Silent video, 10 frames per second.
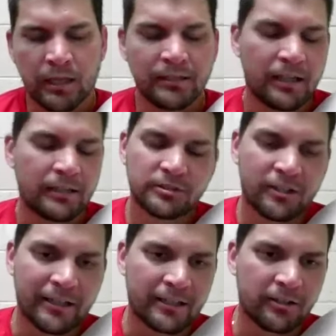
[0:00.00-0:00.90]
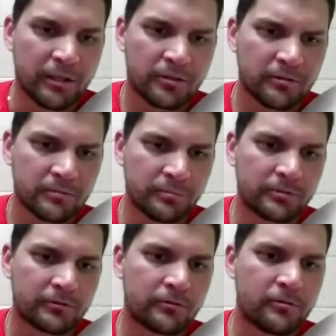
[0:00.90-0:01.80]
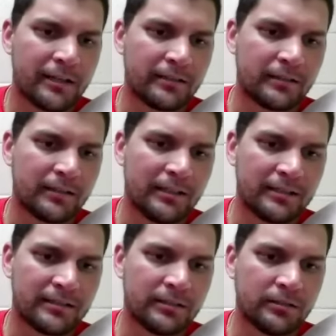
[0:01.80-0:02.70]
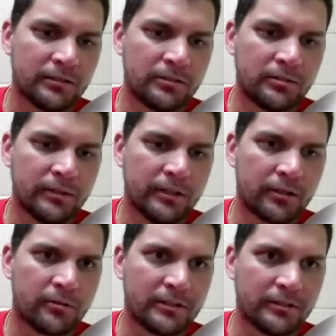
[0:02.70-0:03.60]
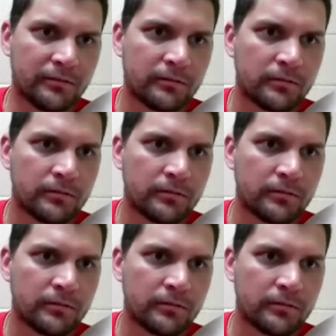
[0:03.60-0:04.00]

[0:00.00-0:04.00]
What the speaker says: I'm sorry, I couldn't quite listen to the question.